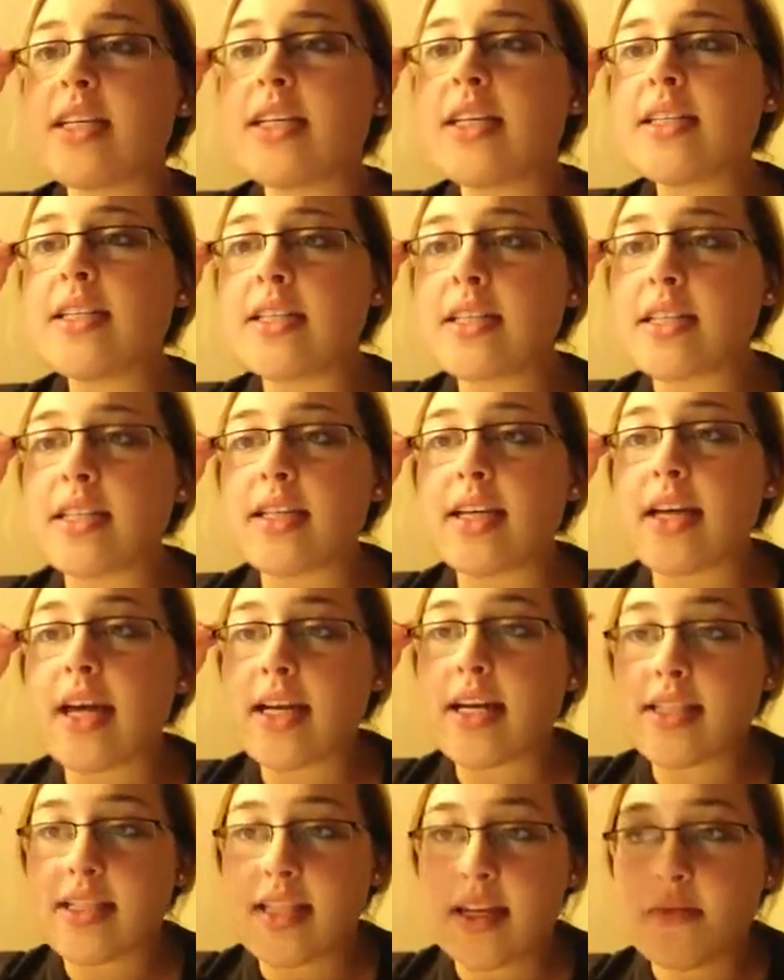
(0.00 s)
easily
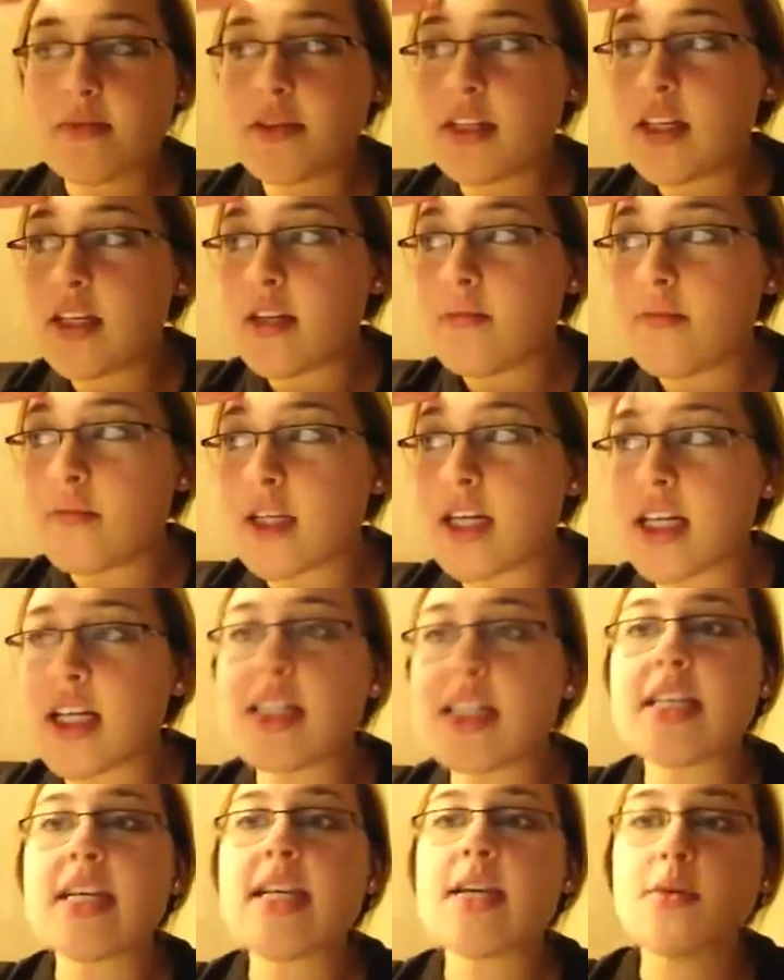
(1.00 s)
accepted
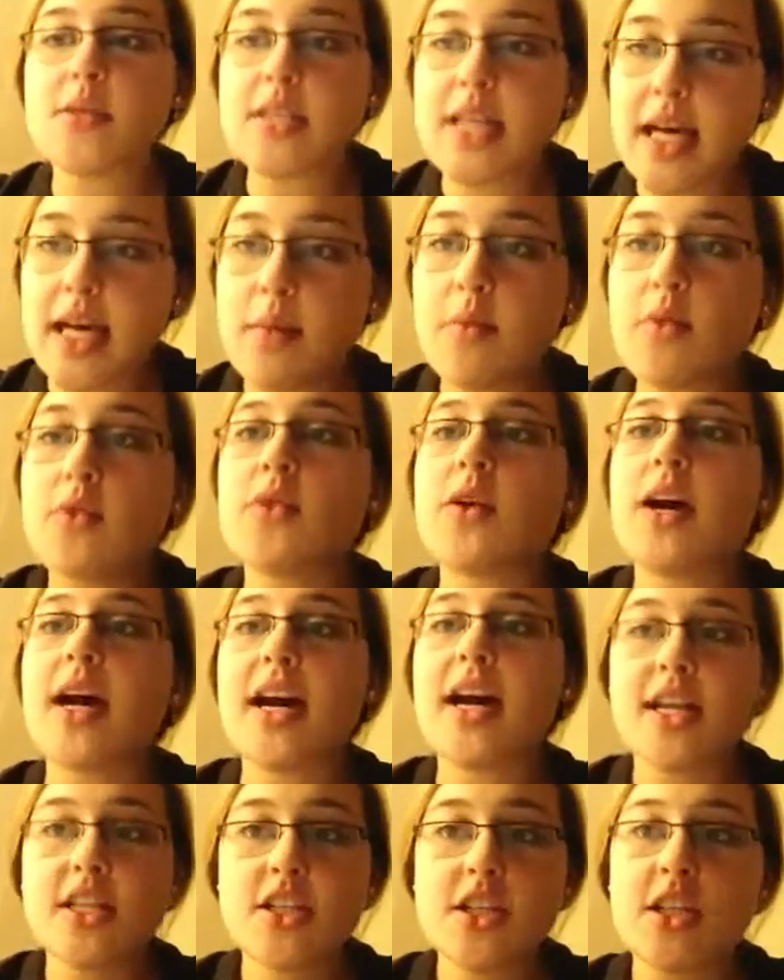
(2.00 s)
because it was able to
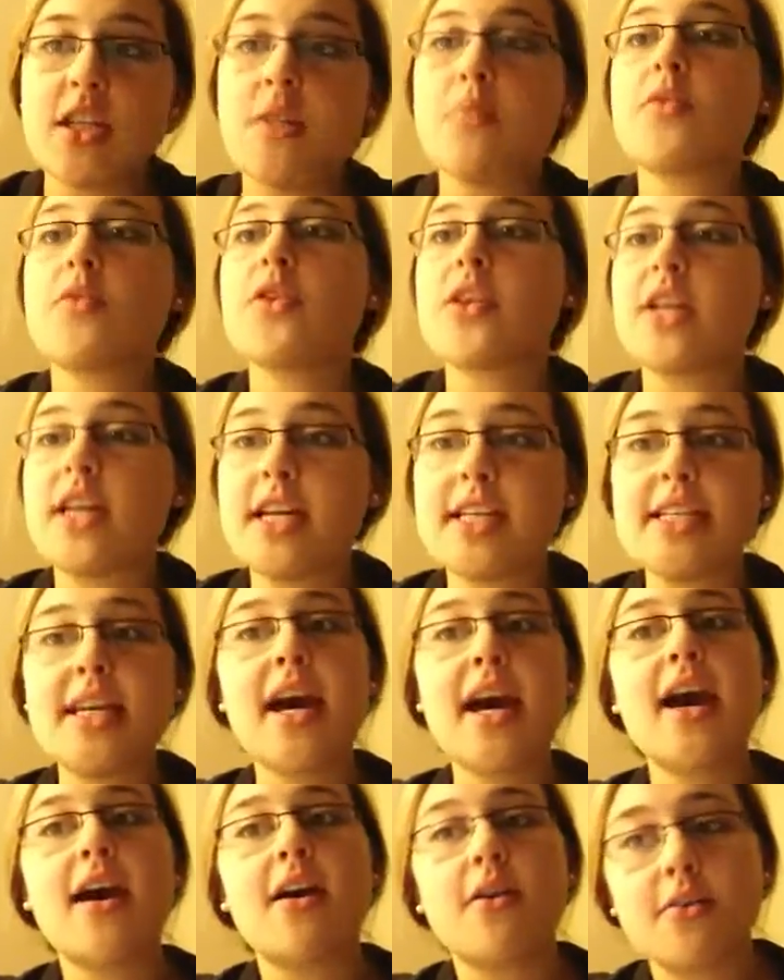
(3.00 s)
actually predict
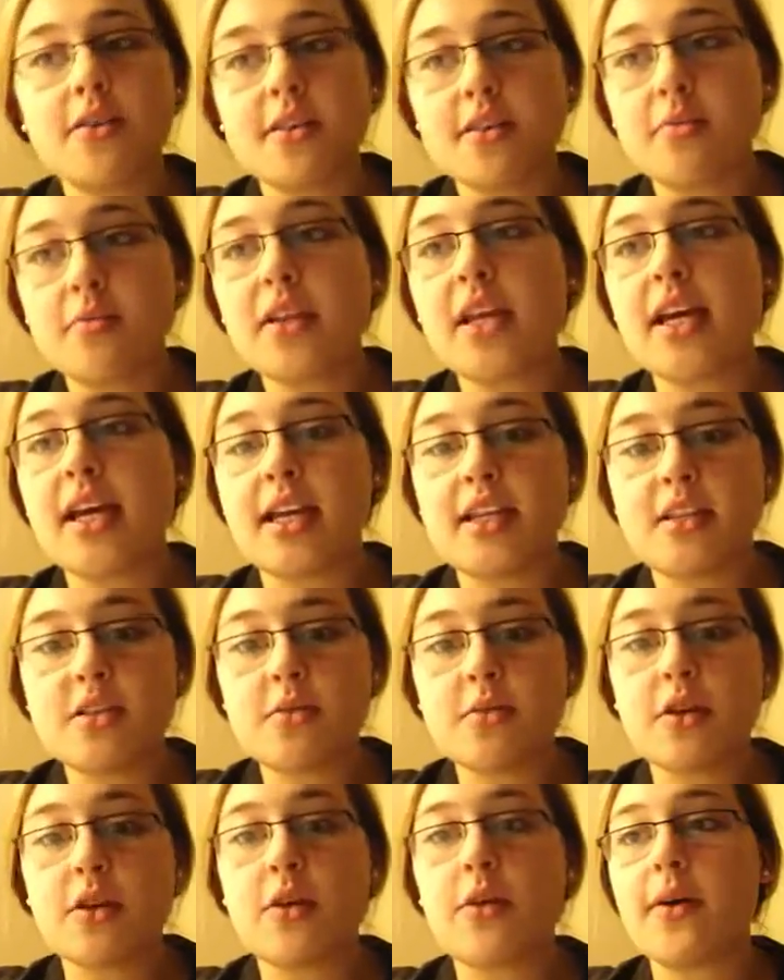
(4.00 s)
how the planets
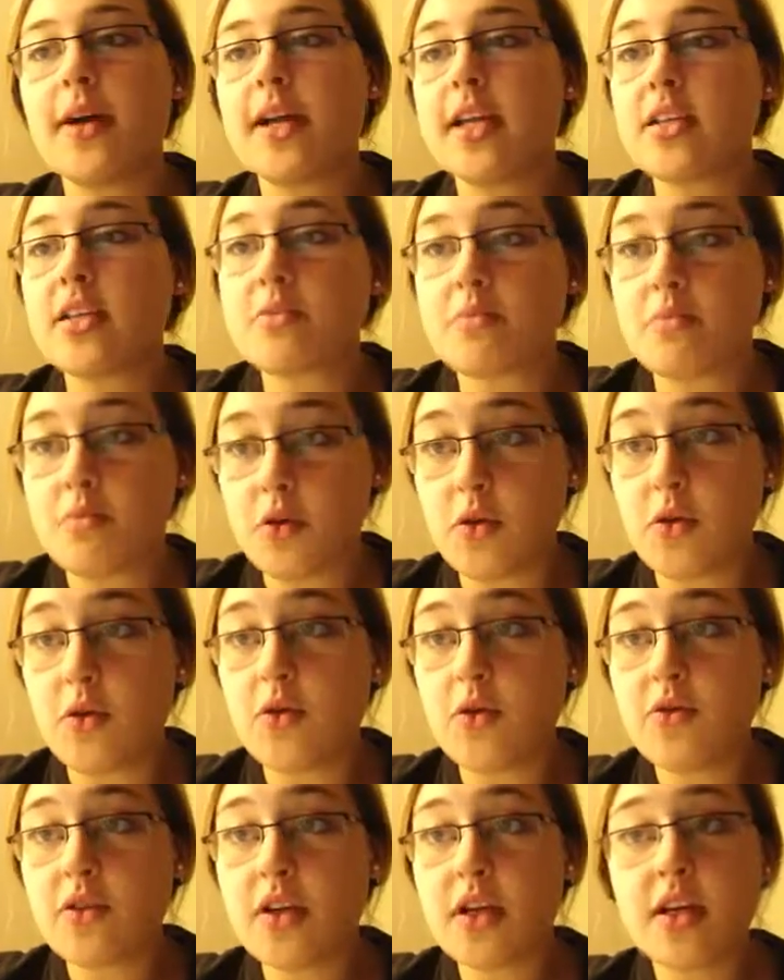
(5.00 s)
were going to
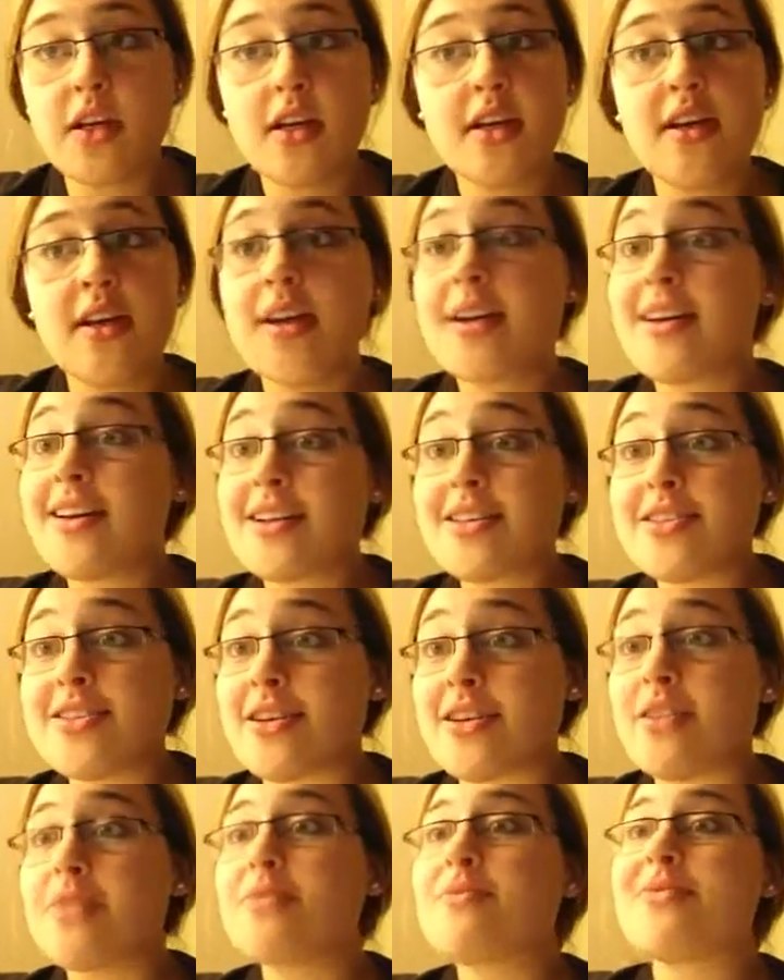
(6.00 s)
move.
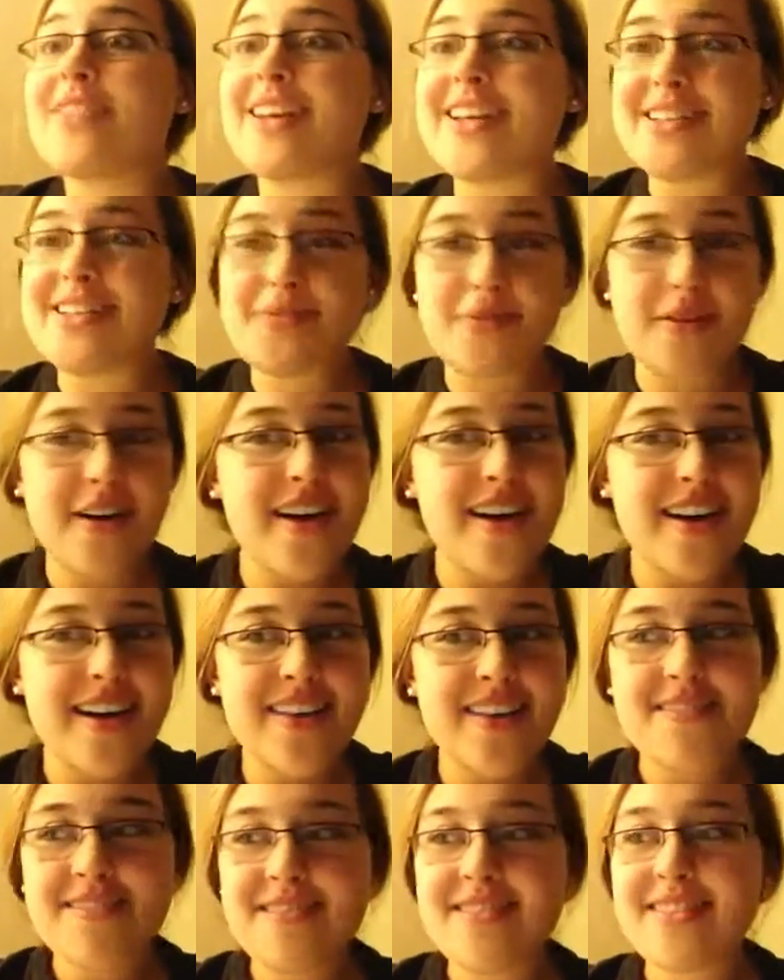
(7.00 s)
So that's
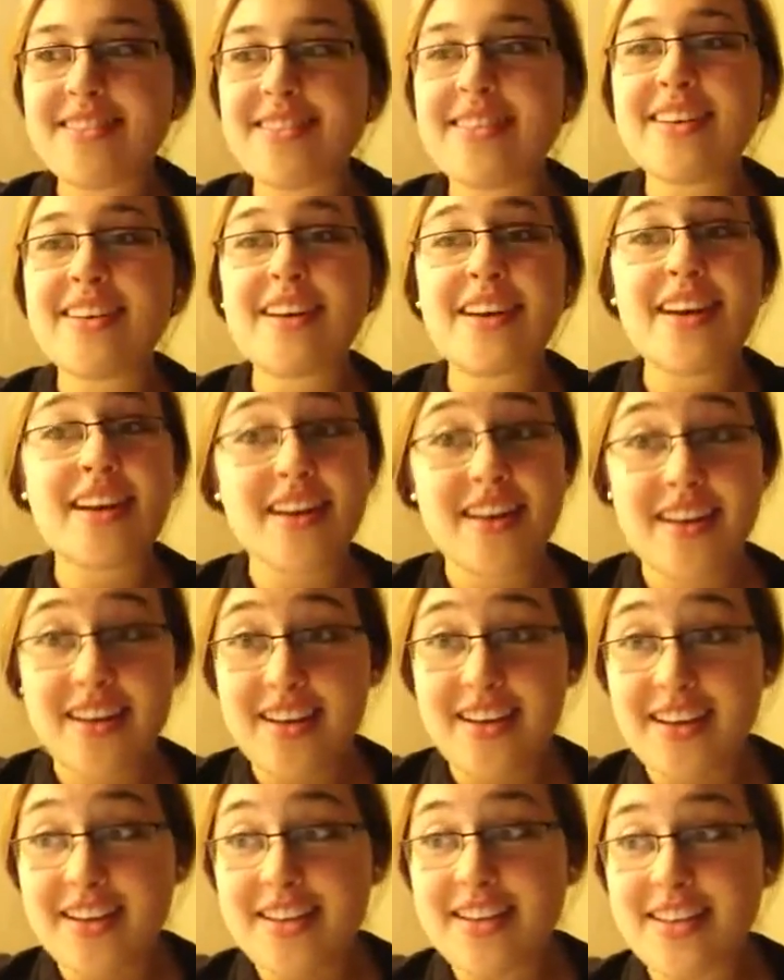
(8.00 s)
why
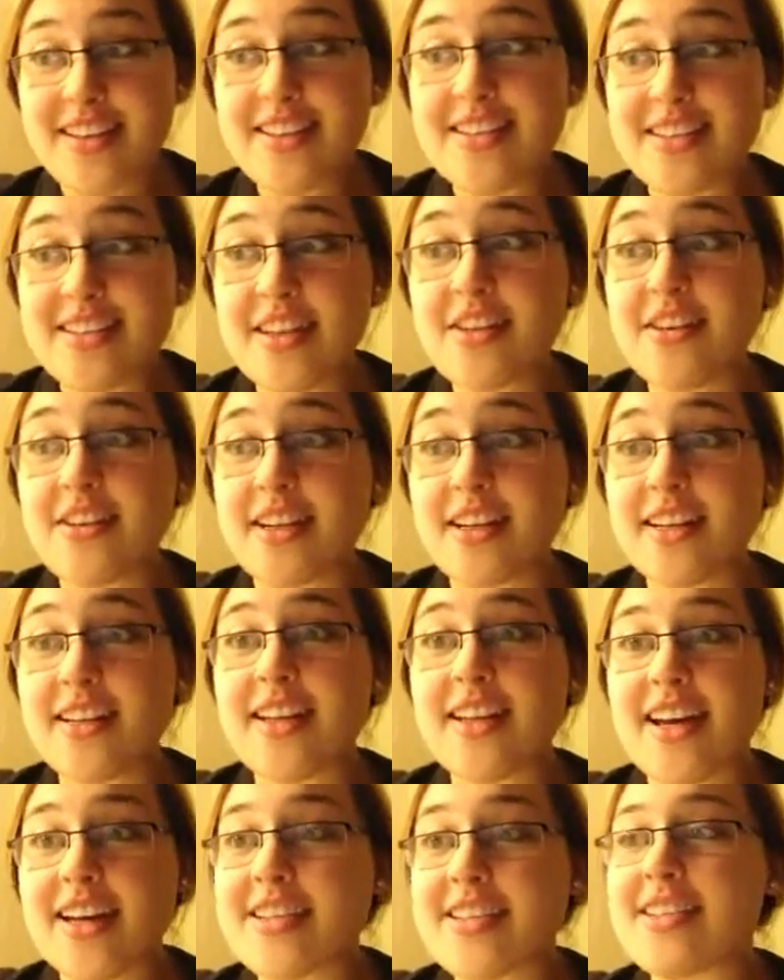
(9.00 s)
this theory
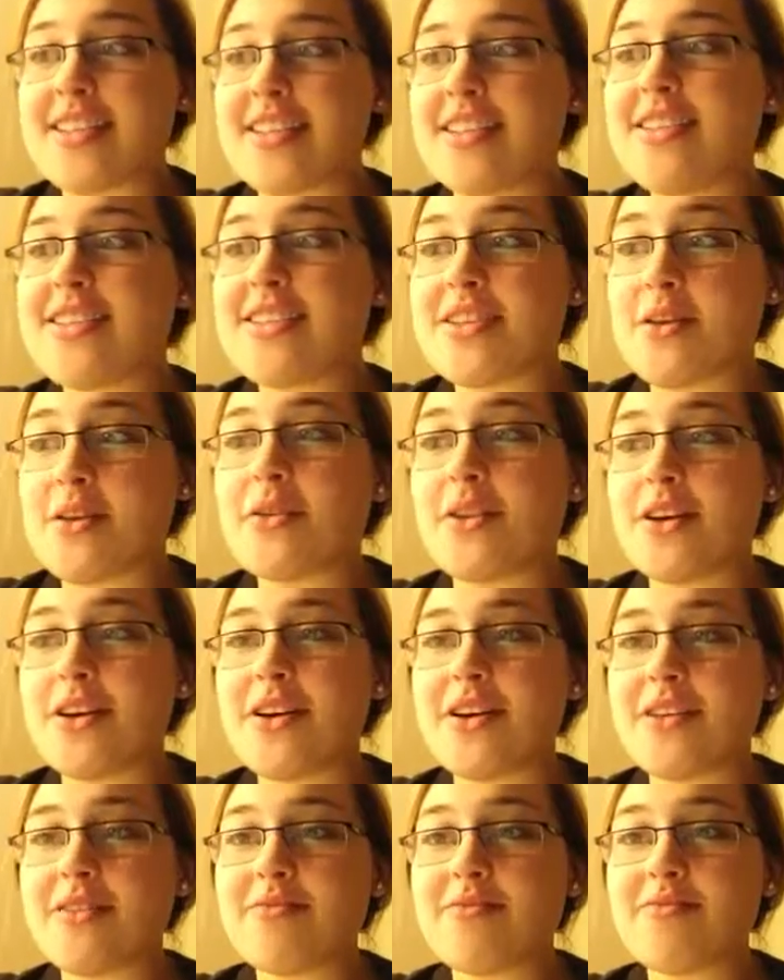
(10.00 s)
lasted so long.